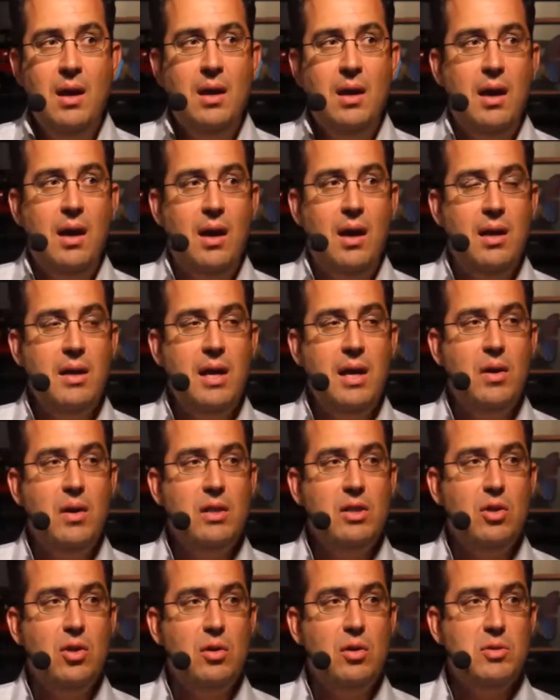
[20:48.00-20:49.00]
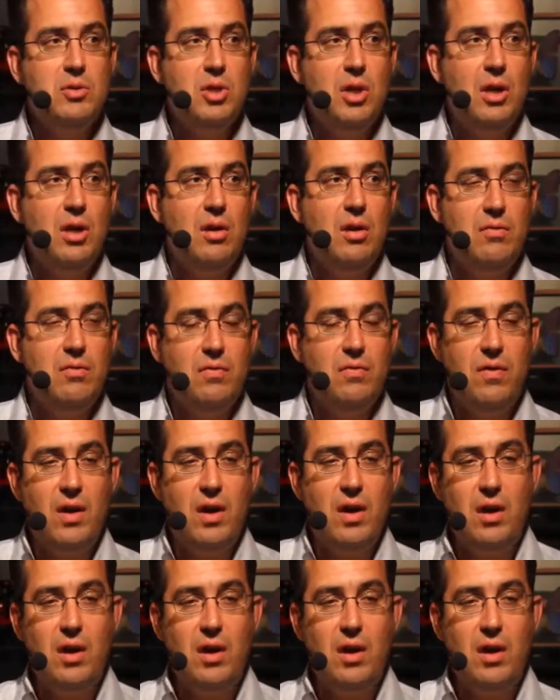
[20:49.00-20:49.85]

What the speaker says: Now, in terms of